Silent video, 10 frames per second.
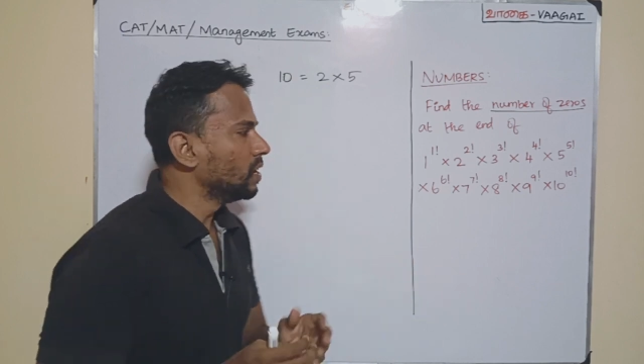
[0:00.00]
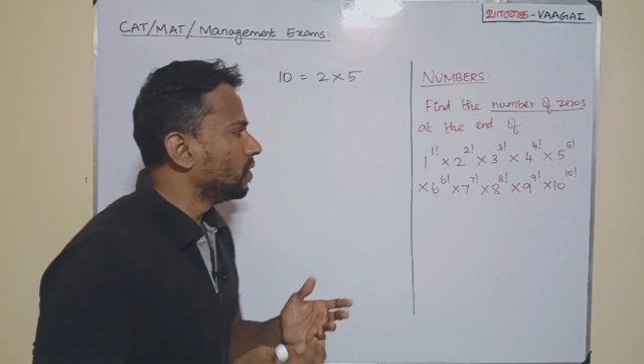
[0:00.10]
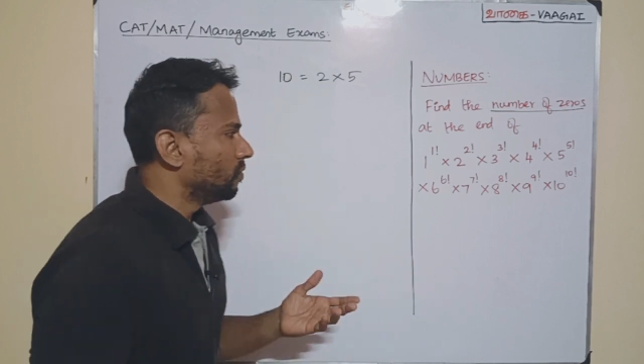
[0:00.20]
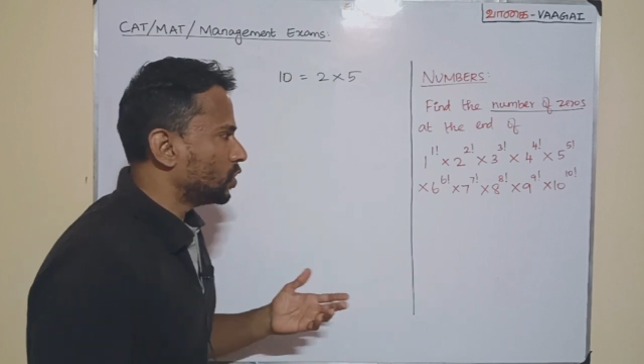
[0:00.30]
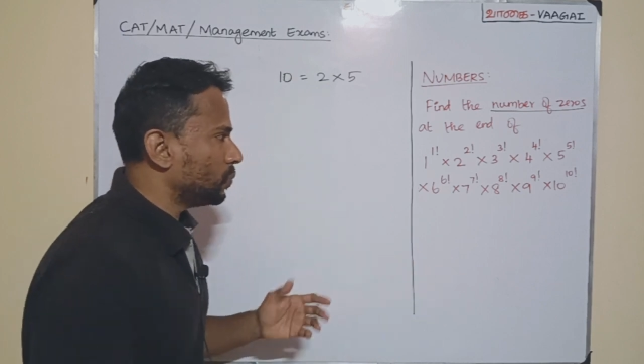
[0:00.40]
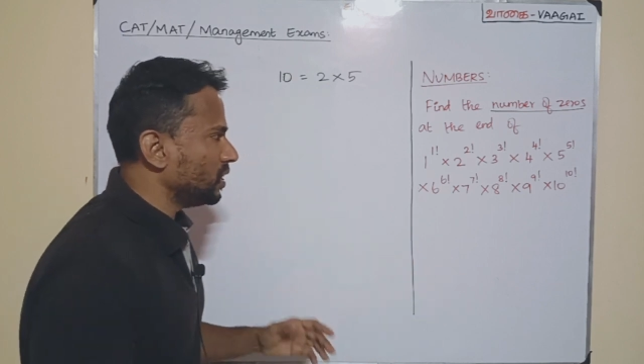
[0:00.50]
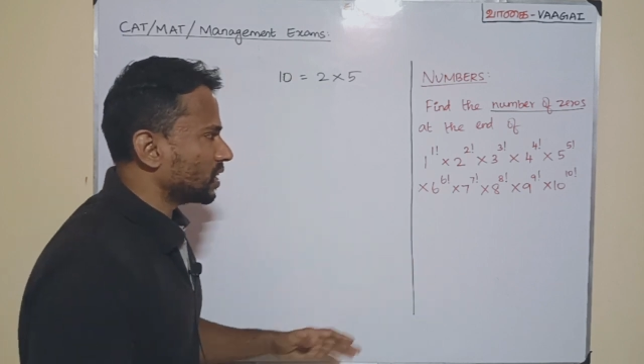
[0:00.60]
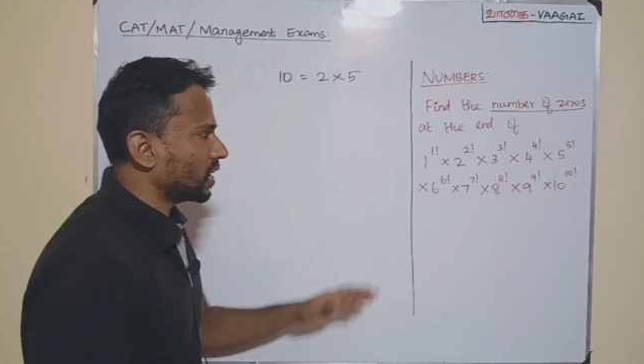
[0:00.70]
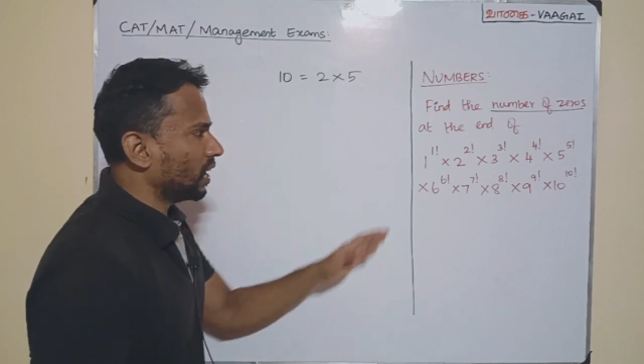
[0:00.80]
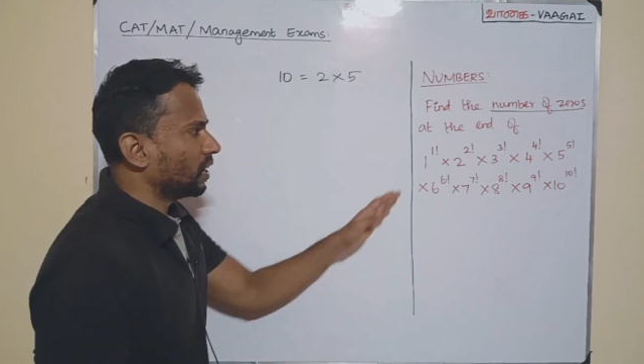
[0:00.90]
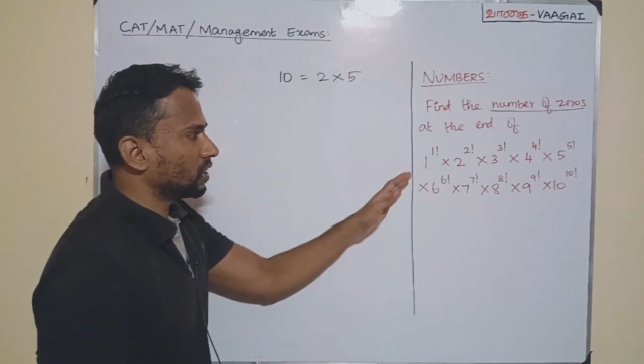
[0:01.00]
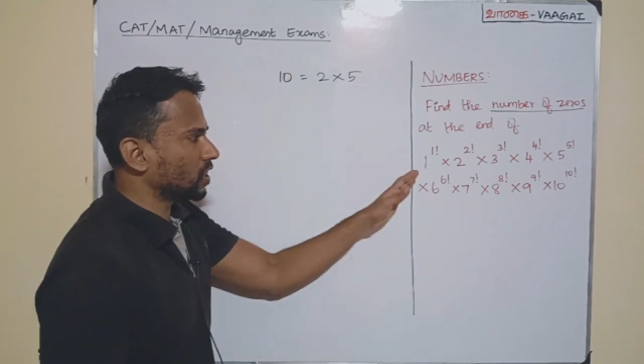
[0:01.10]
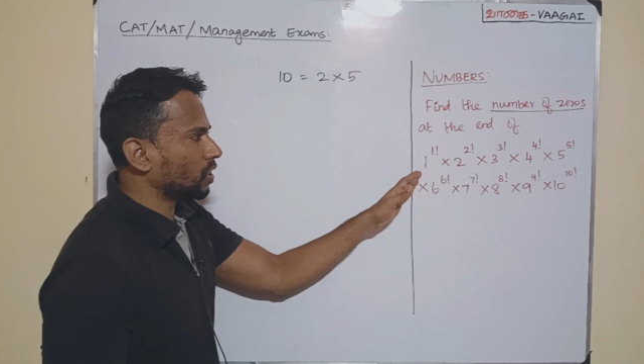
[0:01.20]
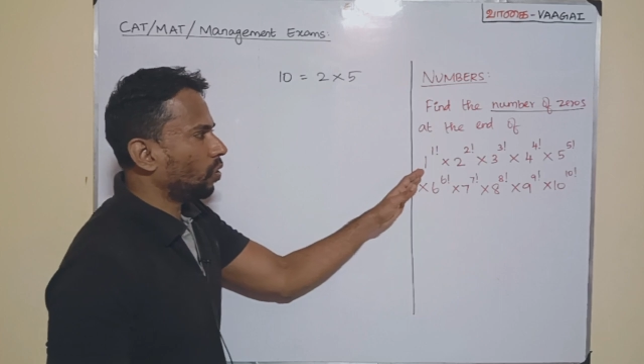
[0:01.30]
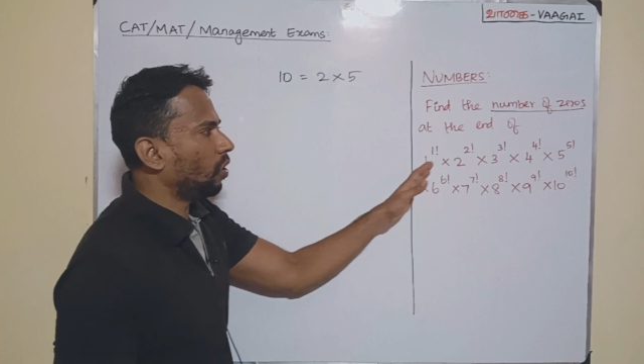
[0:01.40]
Which means I can
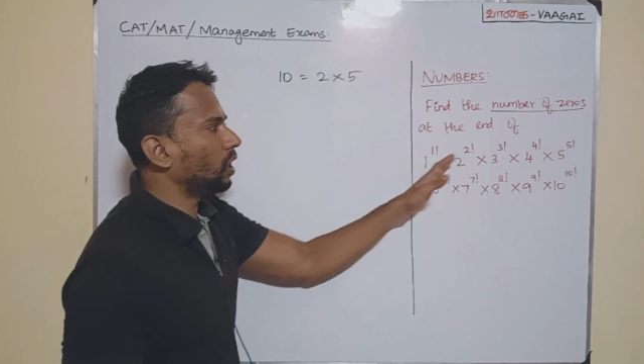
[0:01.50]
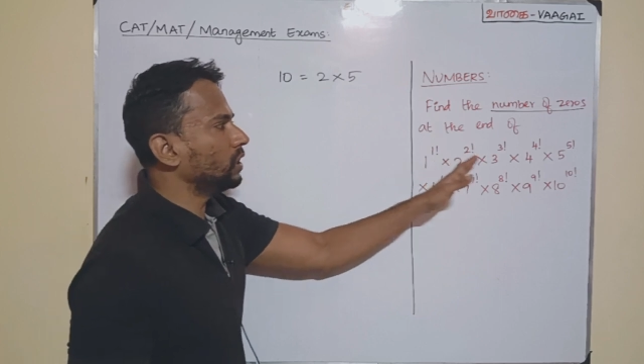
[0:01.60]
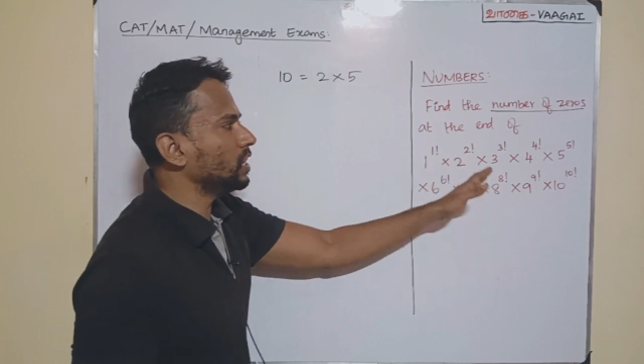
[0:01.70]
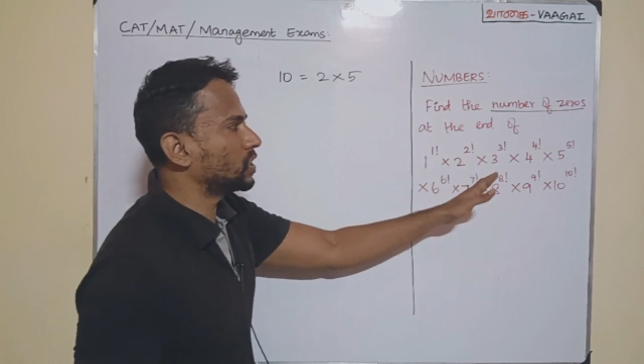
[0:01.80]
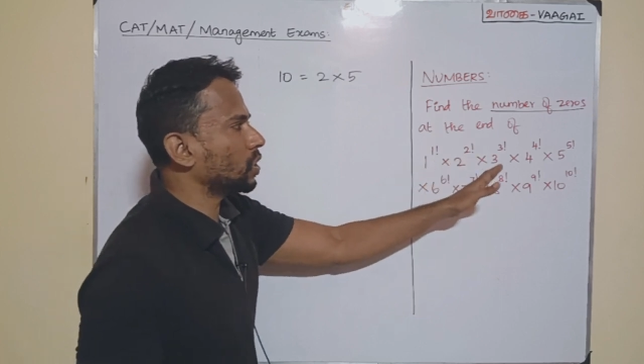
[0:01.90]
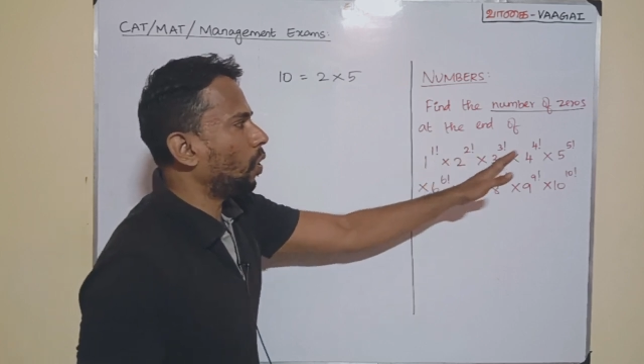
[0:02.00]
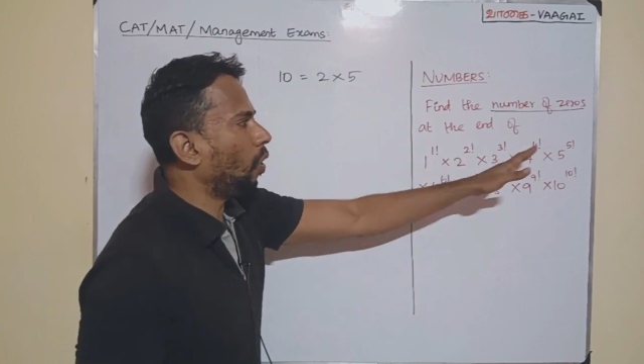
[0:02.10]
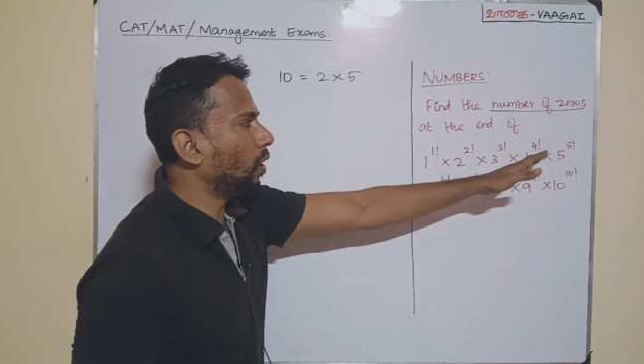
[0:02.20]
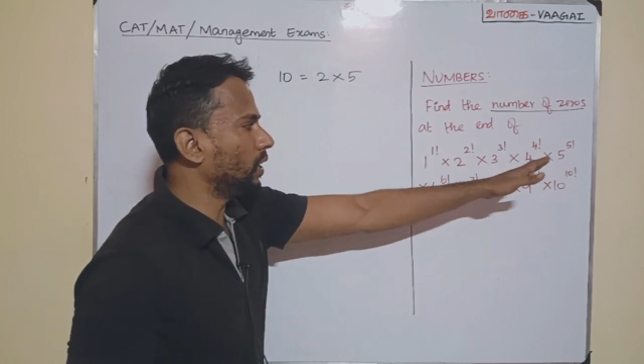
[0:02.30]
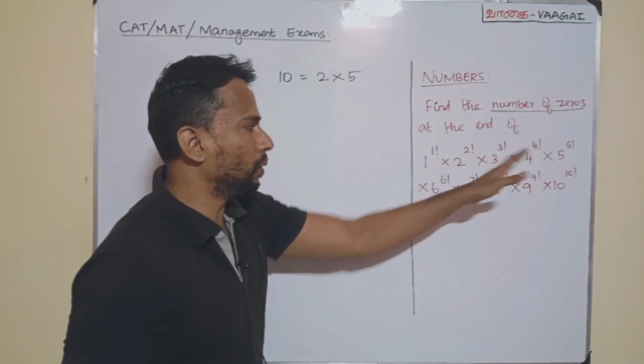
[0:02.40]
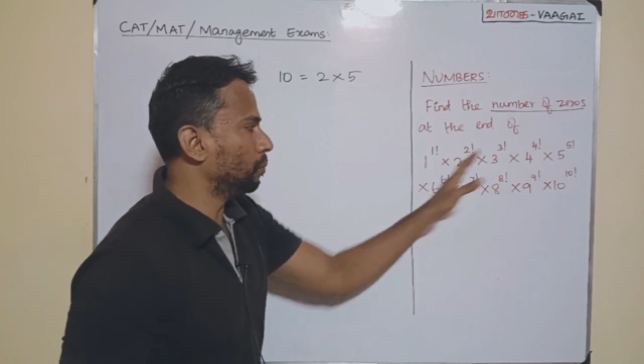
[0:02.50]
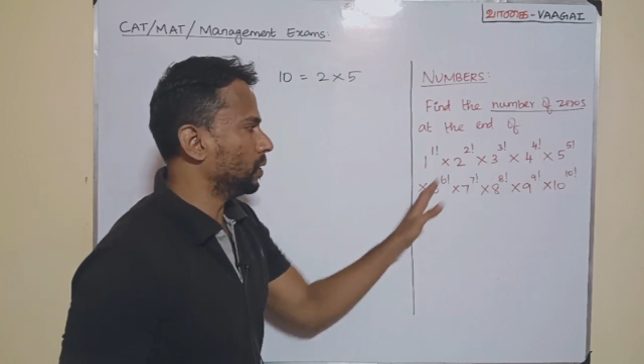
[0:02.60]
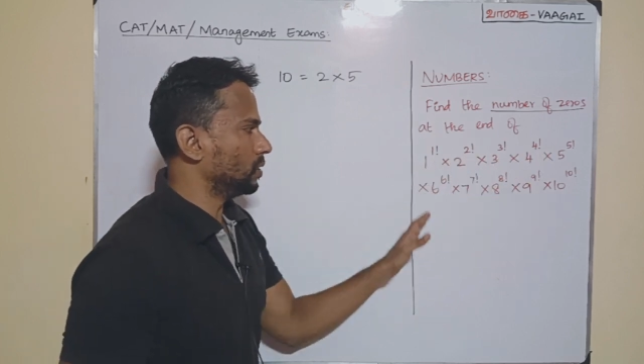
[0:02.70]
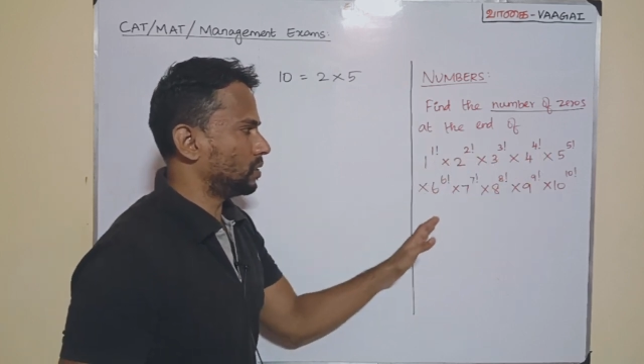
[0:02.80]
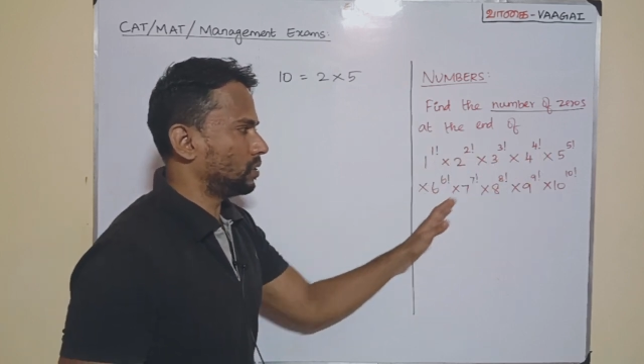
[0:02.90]
reject all these odd
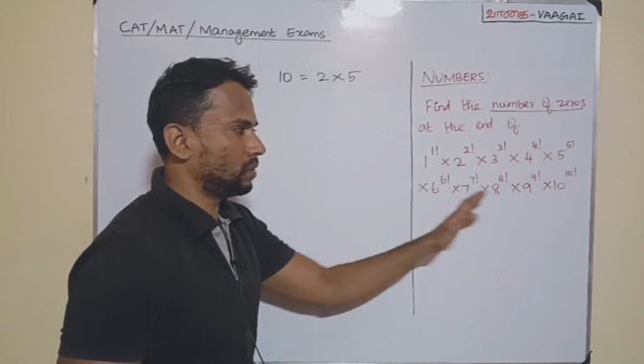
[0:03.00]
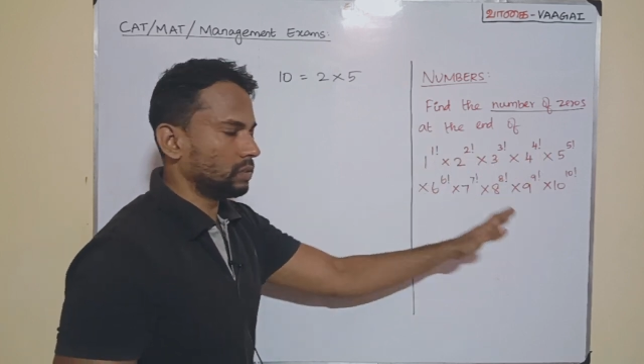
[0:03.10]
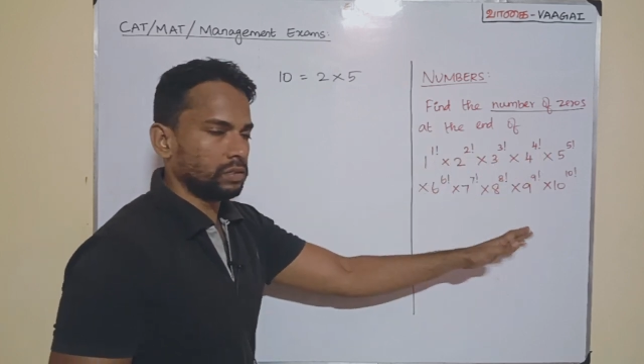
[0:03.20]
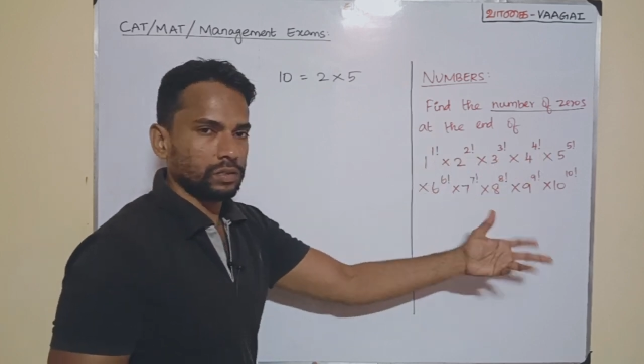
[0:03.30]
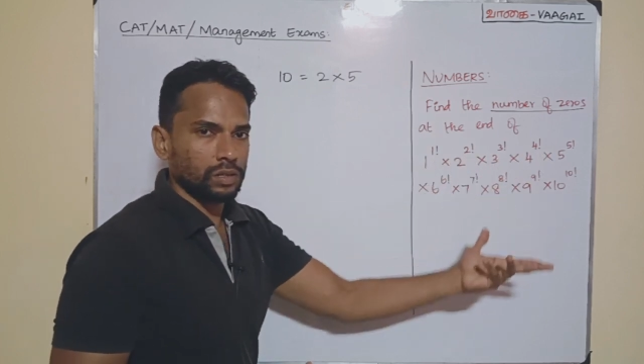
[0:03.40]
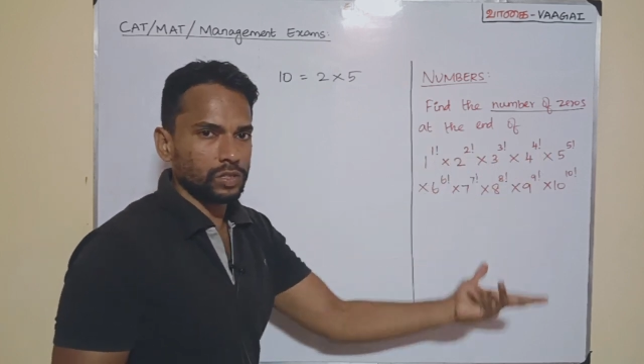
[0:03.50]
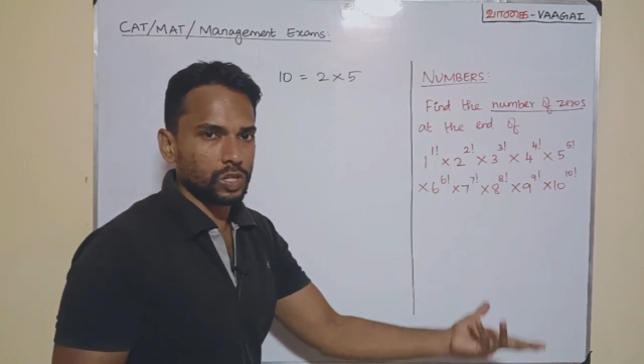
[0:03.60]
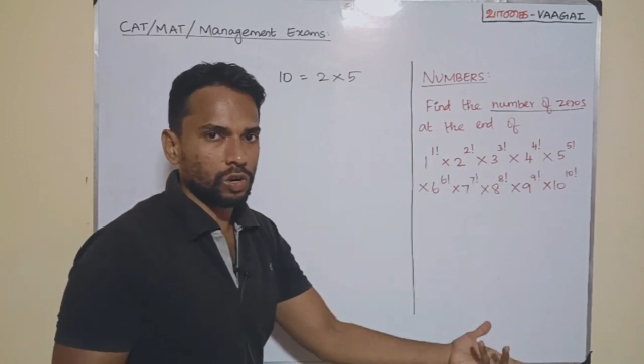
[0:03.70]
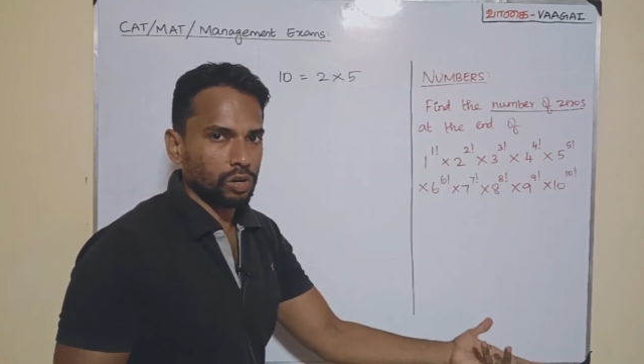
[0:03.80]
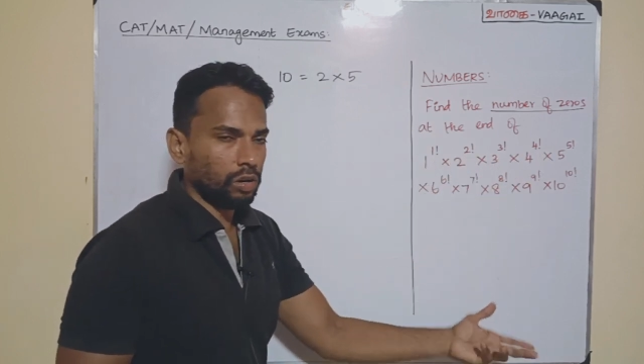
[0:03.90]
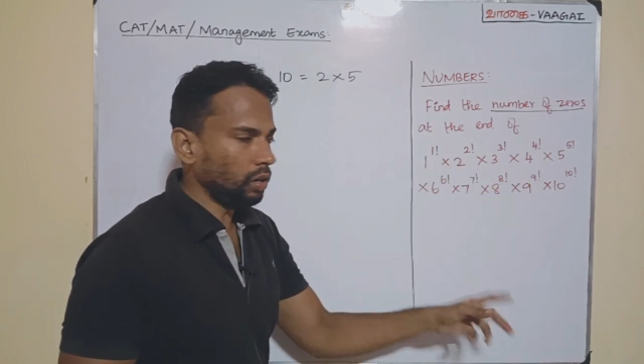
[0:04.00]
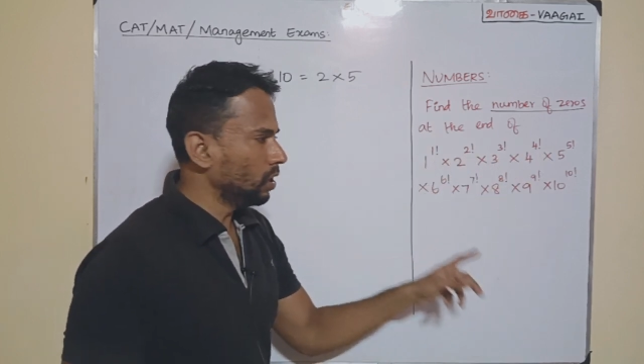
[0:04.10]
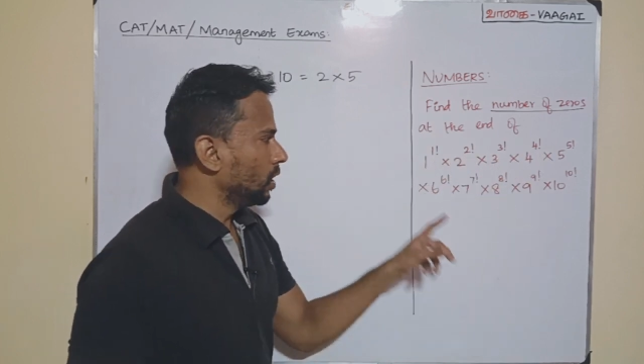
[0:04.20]
numbers. Is it or not?